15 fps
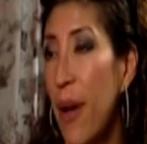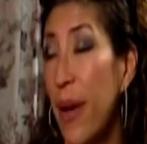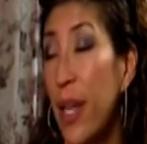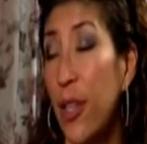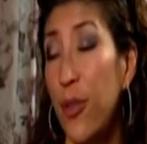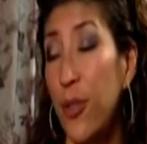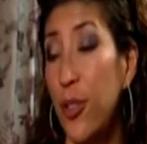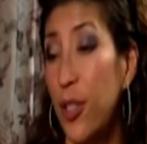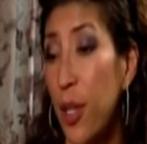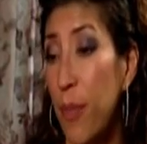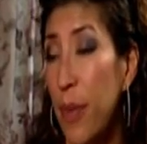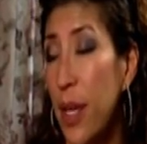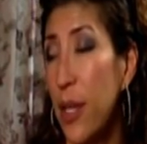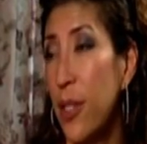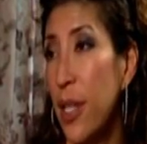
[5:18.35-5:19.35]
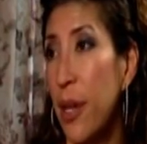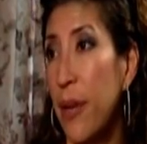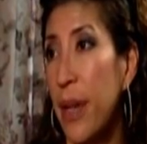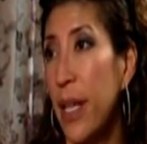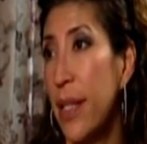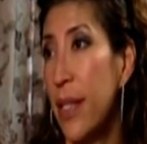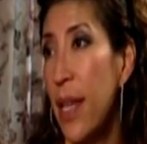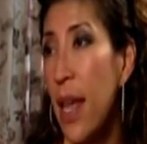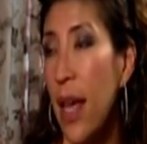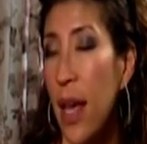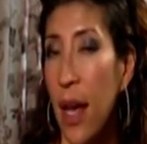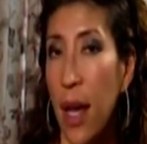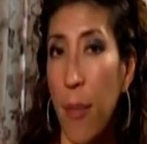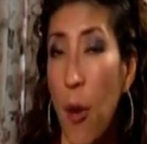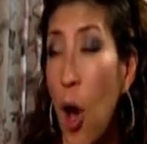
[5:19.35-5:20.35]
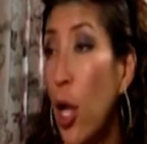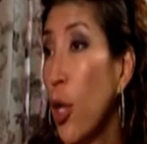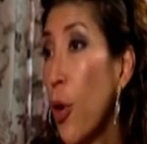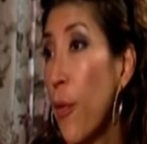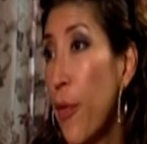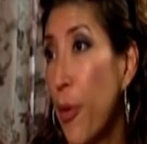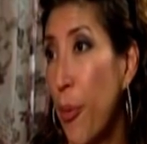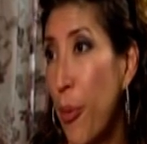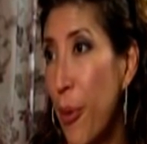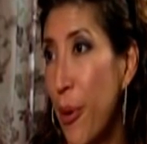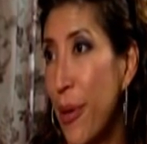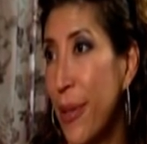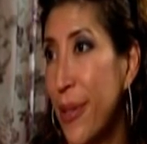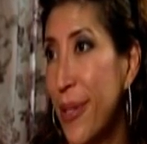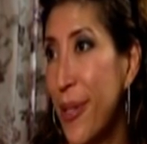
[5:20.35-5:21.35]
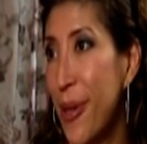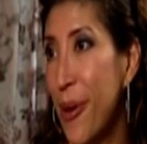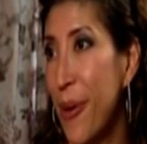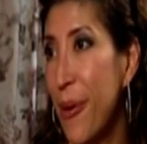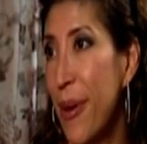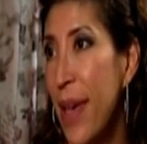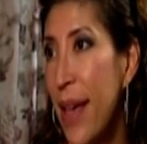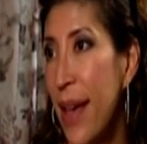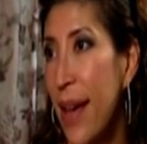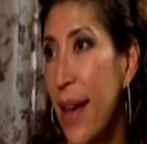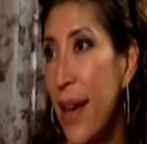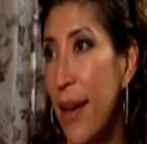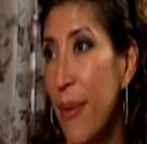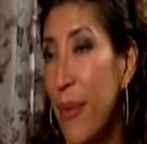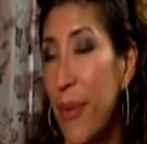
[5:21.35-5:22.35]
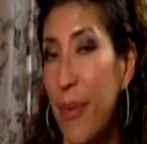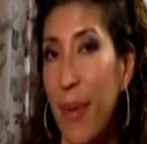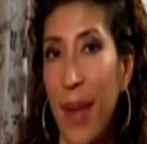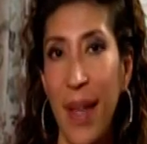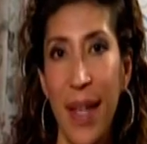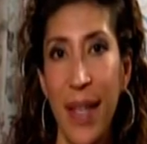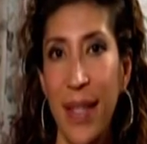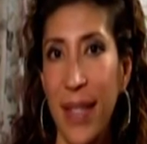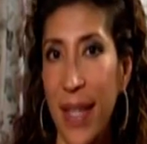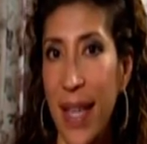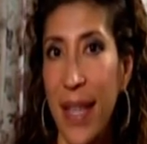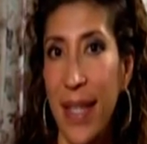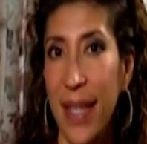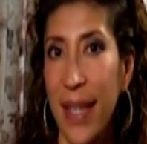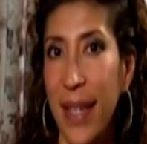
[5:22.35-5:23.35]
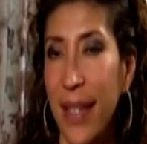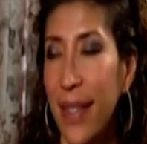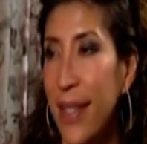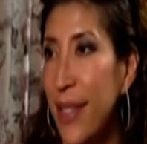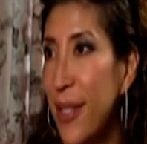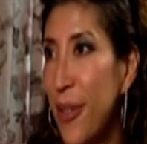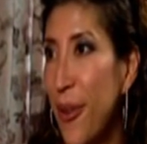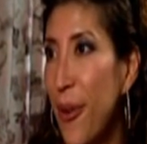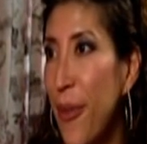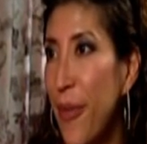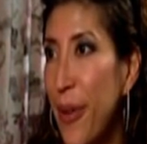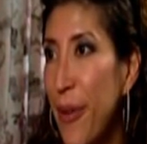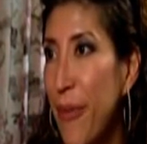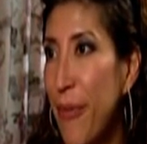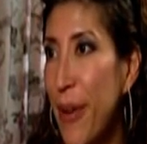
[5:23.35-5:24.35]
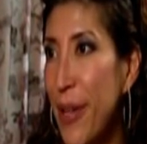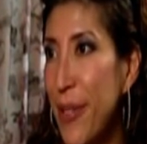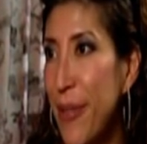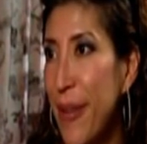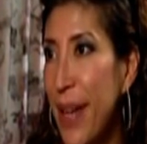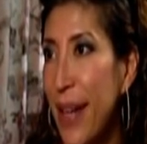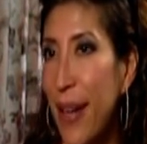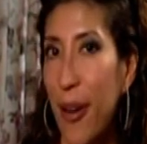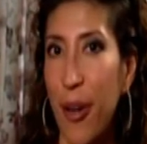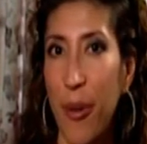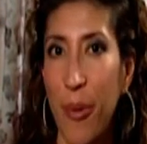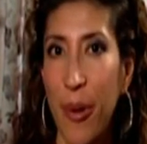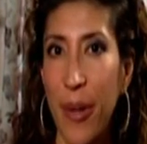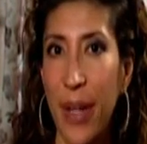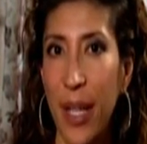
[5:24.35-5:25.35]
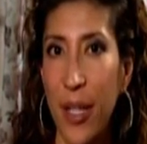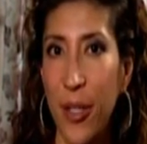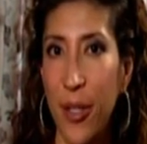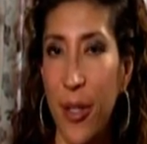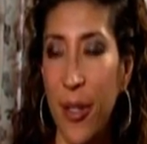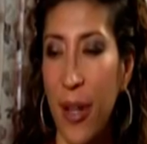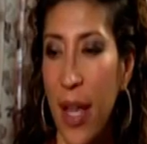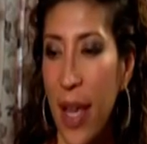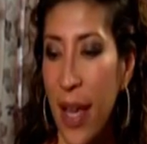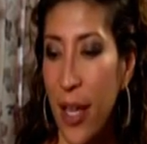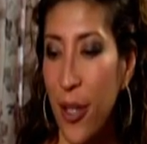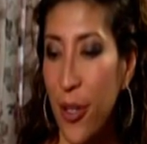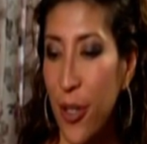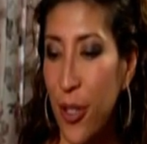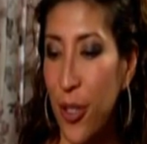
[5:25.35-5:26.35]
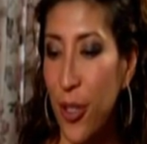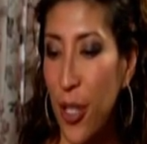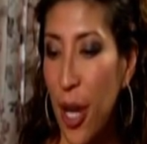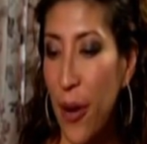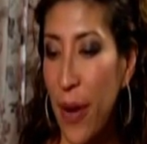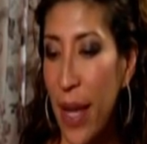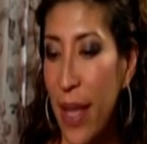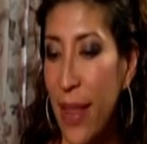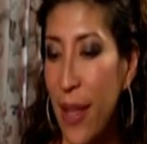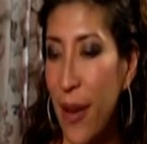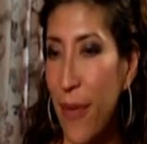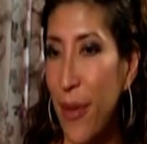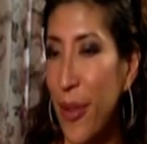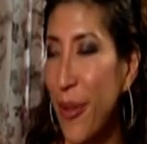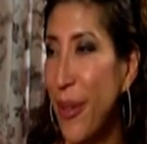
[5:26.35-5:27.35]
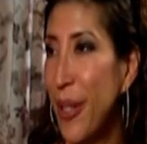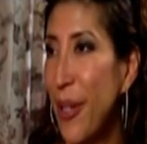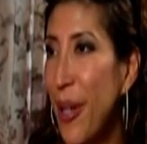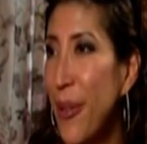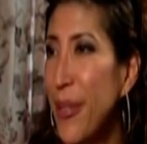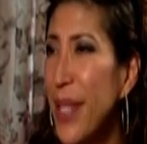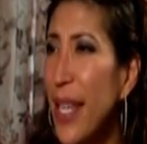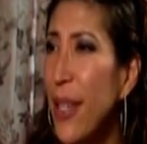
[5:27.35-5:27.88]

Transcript: Wow, and you ship these shower heads all over the world. So it's easy just to go over to Fresno Ag Hardware or get your shower head there for $30.